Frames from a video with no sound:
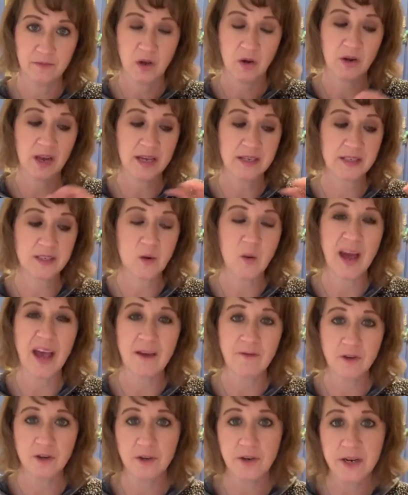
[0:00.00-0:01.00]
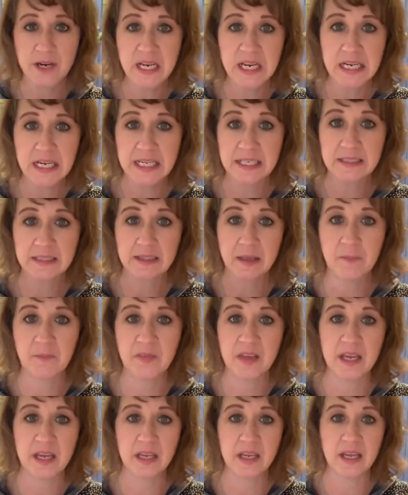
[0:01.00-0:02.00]
Okay, so Evergreen is
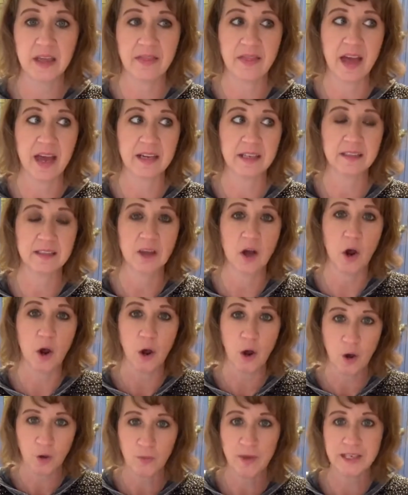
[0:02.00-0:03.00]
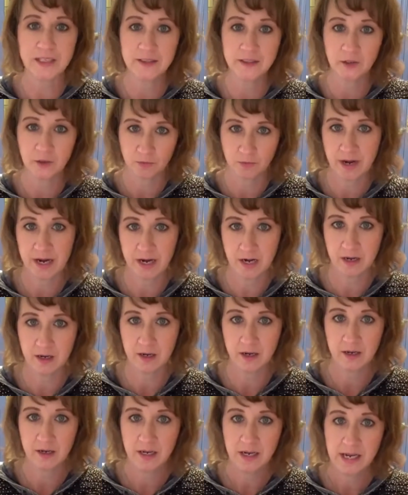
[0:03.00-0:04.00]
something that is always green.
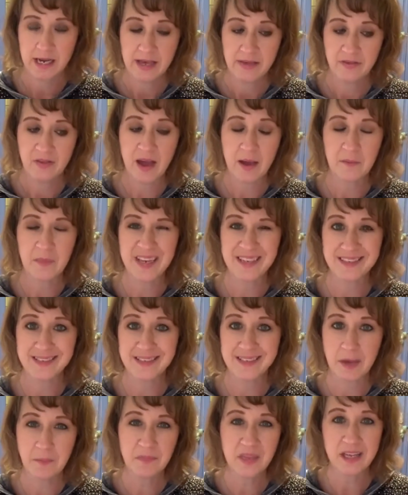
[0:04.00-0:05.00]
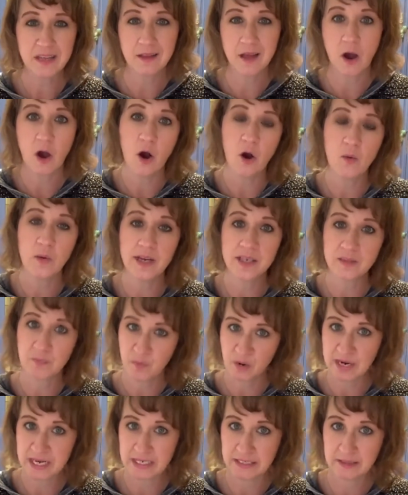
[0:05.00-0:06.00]
That means something that always
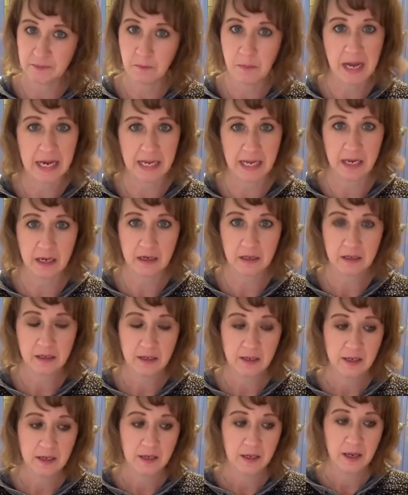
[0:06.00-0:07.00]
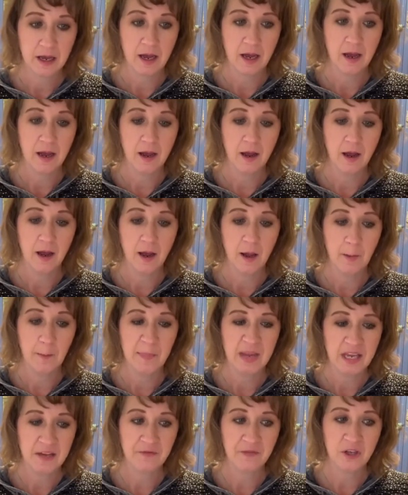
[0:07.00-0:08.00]
brings money.
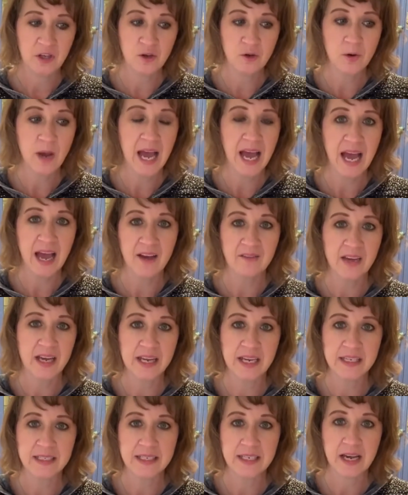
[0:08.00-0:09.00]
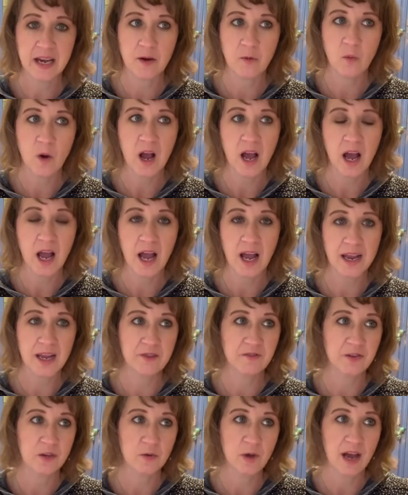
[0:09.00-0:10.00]
If you have a DIY,
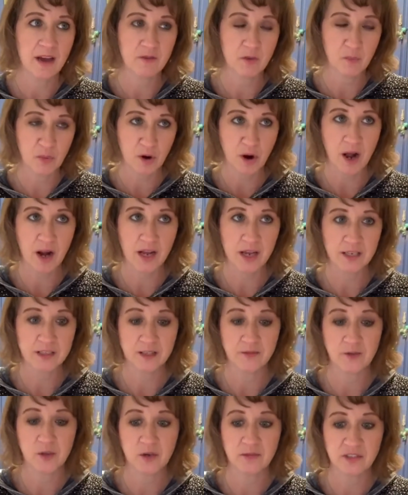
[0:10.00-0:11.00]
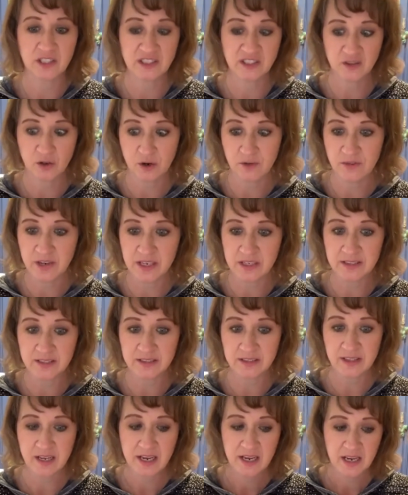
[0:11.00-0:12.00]
if you have a product, if you have a
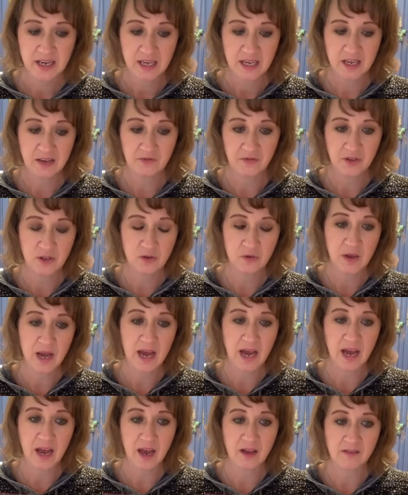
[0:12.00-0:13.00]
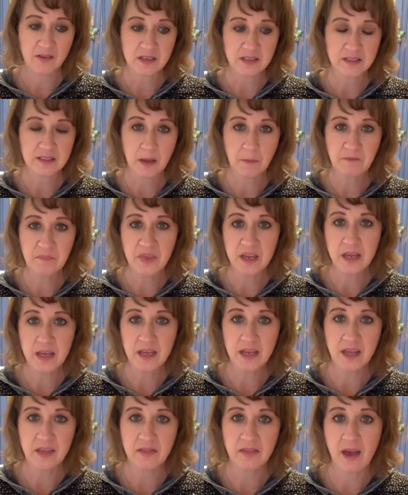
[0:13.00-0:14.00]
service, if you have
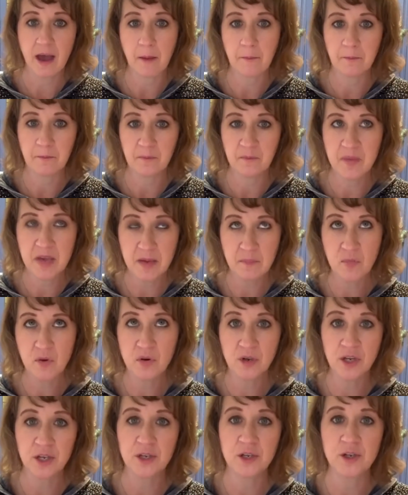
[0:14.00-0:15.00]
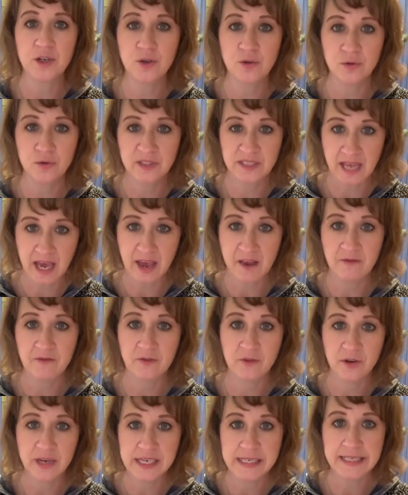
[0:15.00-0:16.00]
something that people can use
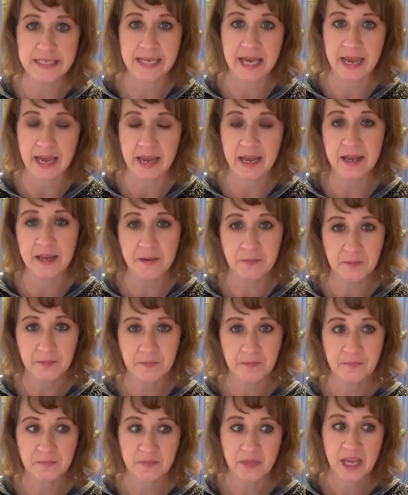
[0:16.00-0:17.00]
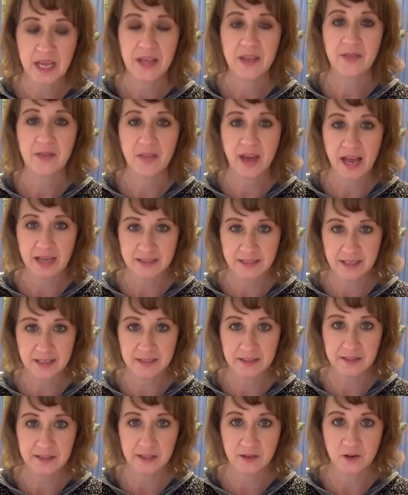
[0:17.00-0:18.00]
every day, that's
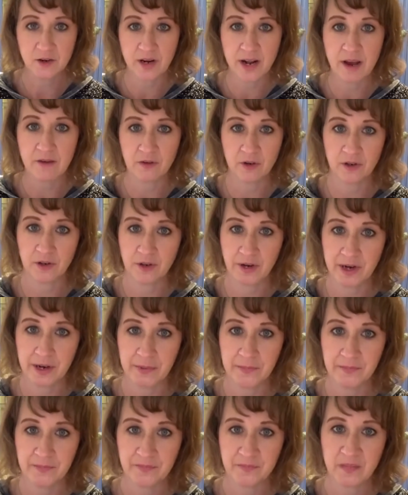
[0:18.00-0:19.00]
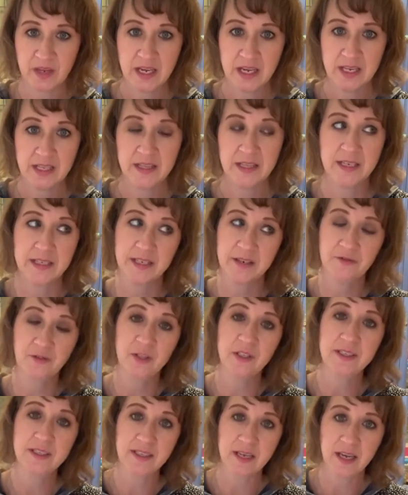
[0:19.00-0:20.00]
considered evergreen. The
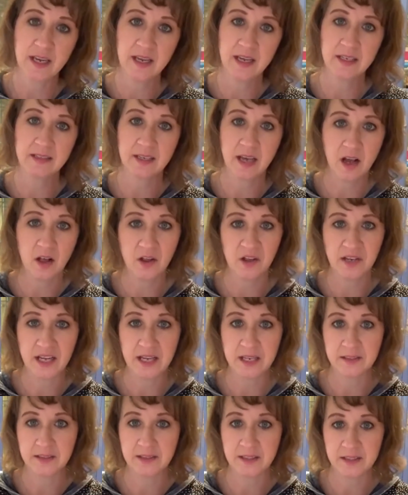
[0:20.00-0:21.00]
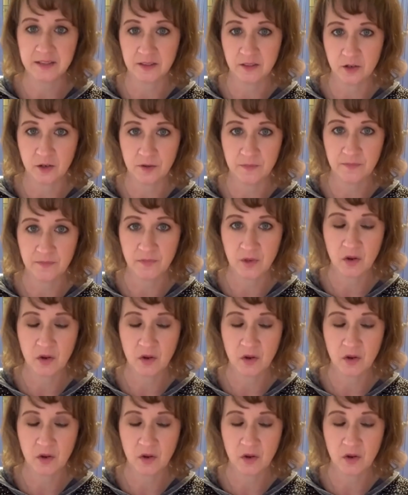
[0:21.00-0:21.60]
difference is holiday and seasonal.